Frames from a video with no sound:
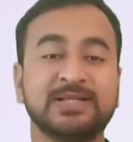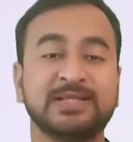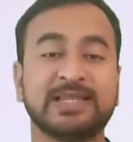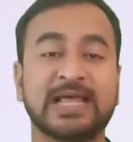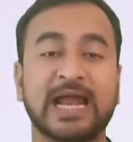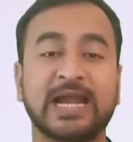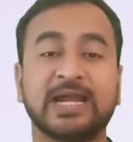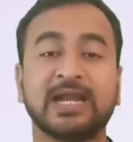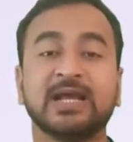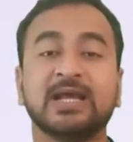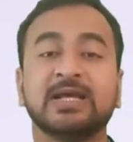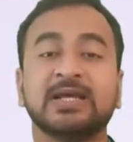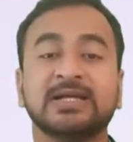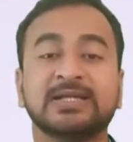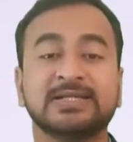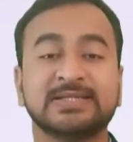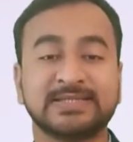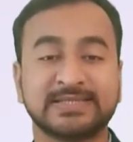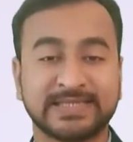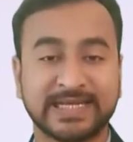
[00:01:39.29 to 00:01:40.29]
that
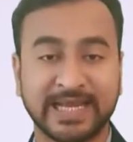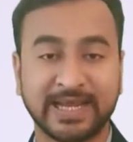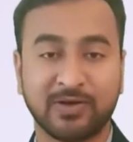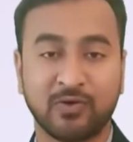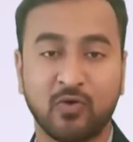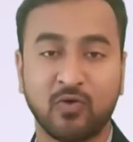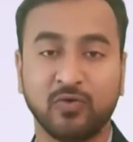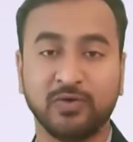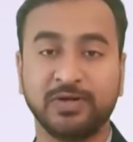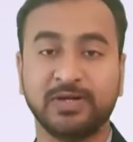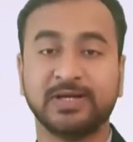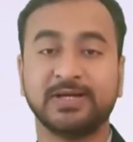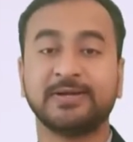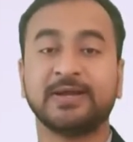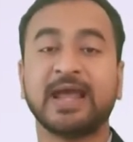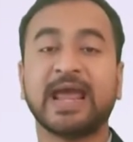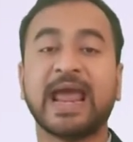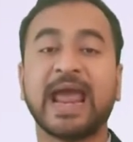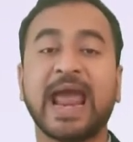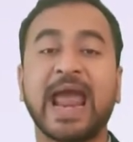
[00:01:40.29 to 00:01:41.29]
stakeholder
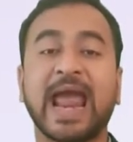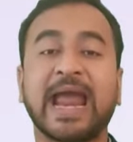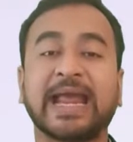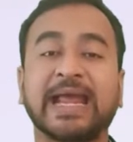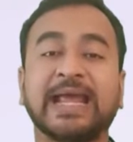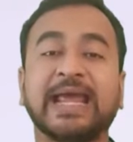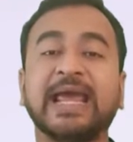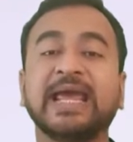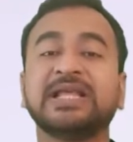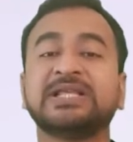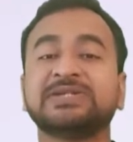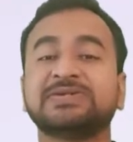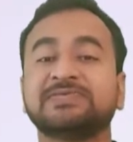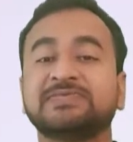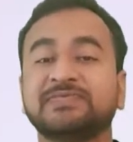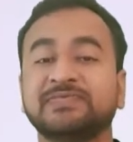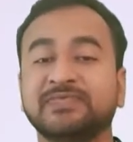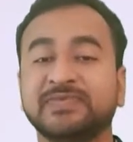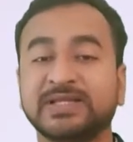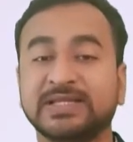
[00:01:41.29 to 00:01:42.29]

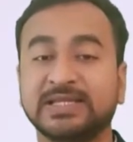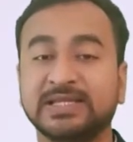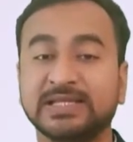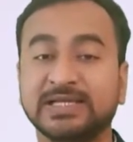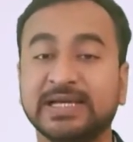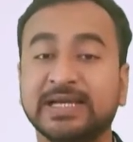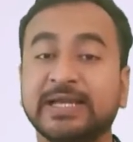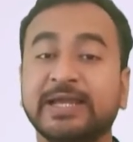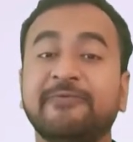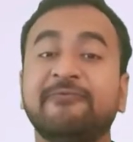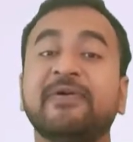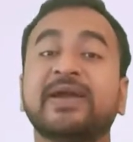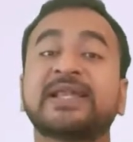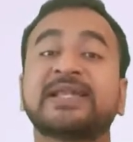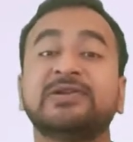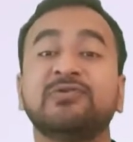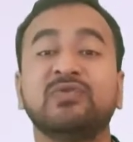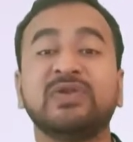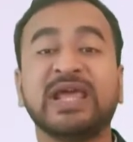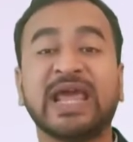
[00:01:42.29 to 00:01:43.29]

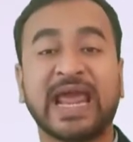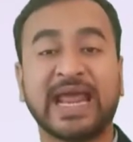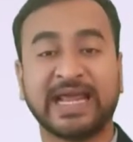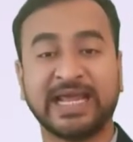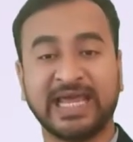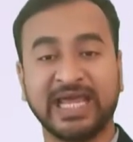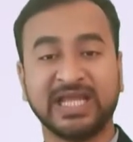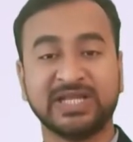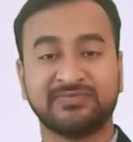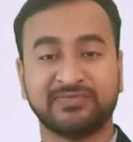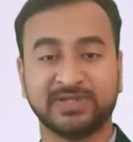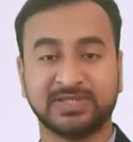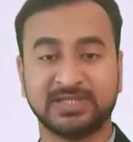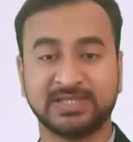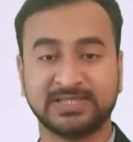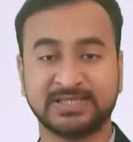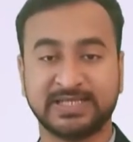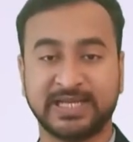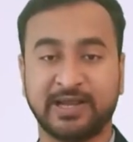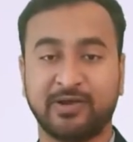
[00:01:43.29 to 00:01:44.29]
effectively engage with the
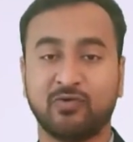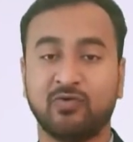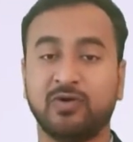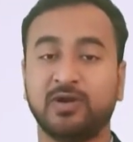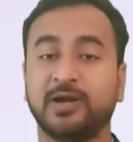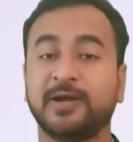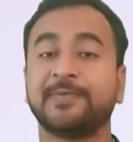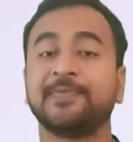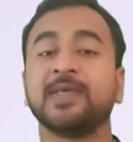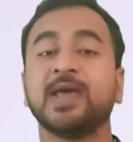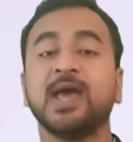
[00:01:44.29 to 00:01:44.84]
stakeholder.